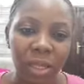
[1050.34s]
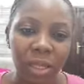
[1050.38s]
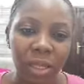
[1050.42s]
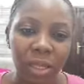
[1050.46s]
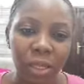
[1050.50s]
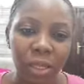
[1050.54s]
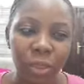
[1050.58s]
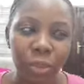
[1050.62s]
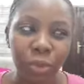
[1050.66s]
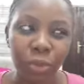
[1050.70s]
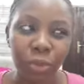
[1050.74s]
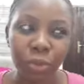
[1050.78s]

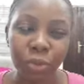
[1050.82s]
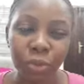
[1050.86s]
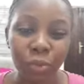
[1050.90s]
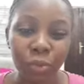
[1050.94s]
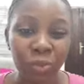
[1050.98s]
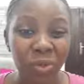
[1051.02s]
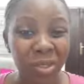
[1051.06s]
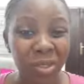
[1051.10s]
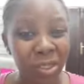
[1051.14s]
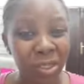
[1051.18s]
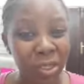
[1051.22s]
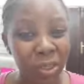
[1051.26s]
those who will
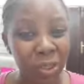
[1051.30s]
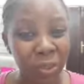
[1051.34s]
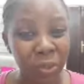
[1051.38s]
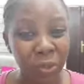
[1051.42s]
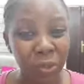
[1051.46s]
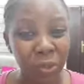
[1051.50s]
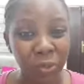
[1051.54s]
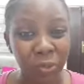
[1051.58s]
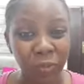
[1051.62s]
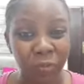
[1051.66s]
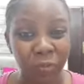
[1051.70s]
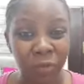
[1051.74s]

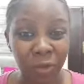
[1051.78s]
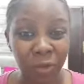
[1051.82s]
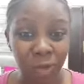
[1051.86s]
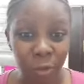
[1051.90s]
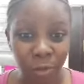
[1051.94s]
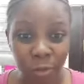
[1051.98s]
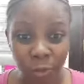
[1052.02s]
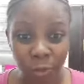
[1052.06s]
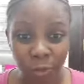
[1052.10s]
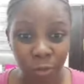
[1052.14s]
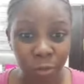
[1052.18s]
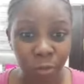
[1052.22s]
sell fake
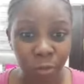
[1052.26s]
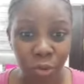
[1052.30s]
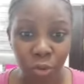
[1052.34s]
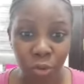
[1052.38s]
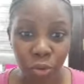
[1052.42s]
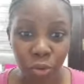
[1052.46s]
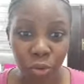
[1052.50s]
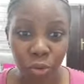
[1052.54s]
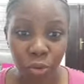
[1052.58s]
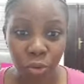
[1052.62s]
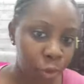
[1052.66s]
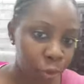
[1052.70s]
perfumes to
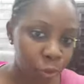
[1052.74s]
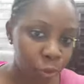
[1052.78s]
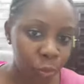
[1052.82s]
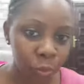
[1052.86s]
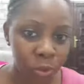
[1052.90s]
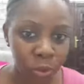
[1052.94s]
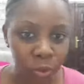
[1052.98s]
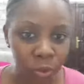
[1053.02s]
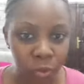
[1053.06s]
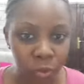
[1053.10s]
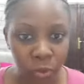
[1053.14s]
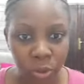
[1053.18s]
you. You don't
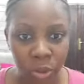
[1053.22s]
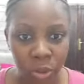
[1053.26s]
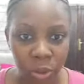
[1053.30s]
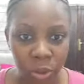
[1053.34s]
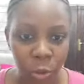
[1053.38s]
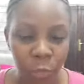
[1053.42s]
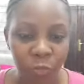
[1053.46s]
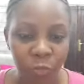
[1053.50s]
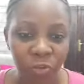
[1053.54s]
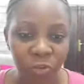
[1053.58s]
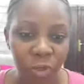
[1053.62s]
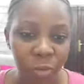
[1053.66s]
want to sell
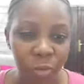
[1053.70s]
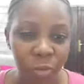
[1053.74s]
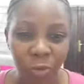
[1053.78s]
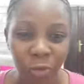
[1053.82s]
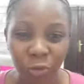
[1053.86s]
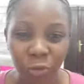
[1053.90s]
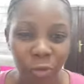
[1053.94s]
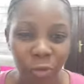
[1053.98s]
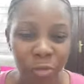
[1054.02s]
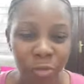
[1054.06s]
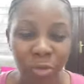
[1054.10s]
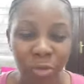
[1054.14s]
fake
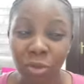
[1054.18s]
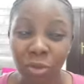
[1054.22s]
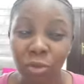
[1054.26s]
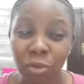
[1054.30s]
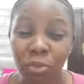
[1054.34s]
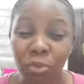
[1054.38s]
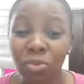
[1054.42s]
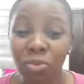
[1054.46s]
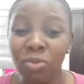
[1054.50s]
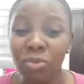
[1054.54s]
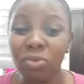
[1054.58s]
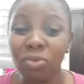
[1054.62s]
perfumes. You
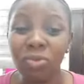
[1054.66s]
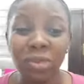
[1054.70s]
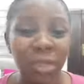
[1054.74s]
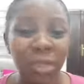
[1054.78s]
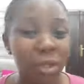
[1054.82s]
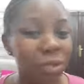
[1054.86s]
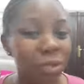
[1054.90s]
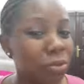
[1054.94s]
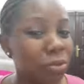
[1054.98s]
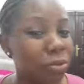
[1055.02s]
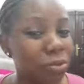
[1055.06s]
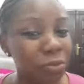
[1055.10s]
lose
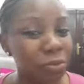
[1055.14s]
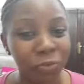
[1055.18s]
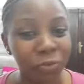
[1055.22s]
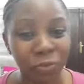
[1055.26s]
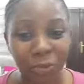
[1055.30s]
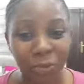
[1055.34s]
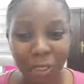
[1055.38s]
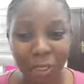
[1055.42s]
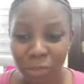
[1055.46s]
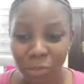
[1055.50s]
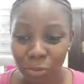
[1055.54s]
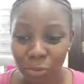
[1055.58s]
out. You
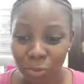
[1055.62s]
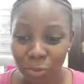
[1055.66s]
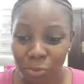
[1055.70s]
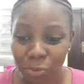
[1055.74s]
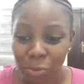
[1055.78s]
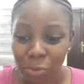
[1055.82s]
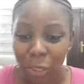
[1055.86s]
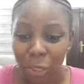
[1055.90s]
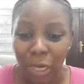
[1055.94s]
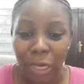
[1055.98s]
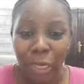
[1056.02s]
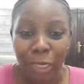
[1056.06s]

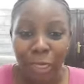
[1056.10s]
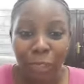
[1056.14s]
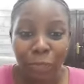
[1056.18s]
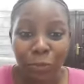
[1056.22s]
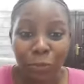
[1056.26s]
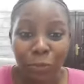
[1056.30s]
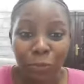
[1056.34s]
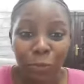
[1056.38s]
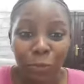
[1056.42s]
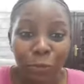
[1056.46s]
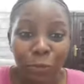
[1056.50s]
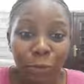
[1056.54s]

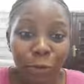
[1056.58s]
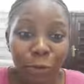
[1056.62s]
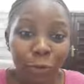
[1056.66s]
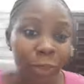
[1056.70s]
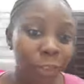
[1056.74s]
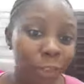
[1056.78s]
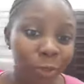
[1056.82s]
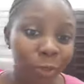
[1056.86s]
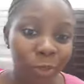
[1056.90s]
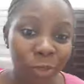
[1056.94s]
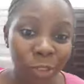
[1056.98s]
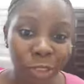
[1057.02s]
close
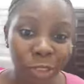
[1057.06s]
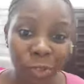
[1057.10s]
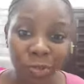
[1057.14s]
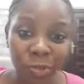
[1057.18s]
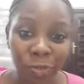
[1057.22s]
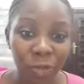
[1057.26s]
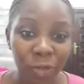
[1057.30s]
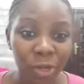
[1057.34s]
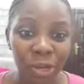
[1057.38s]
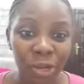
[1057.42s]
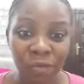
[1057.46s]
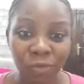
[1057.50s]
the business before
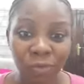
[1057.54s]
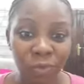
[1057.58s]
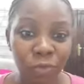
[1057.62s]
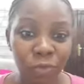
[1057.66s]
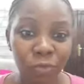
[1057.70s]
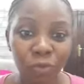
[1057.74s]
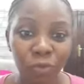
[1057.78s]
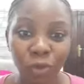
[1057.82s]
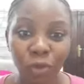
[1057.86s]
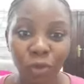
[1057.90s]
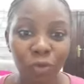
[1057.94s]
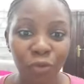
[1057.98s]
you
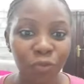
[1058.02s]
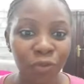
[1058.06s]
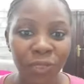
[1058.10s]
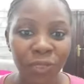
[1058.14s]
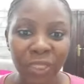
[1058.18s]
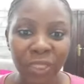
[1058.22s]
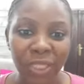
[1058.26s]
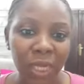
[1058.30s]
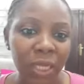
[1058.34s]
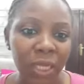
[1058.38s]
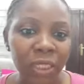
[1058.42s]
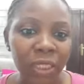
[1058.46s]
even
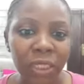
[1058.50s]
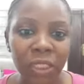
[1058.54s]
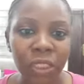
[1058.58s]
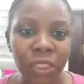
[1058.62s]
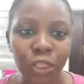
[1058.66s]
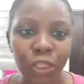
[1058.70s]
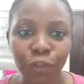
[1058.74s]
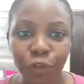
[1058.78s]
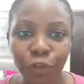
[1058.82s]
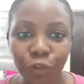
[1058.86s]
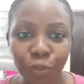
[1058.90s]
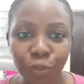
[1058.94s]
start
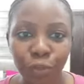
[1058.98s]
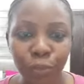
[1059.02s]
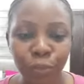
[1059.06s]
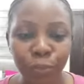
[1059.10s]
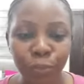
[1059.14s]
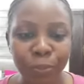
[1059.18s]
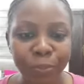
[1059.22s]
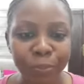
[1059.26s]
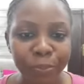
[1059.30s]
if you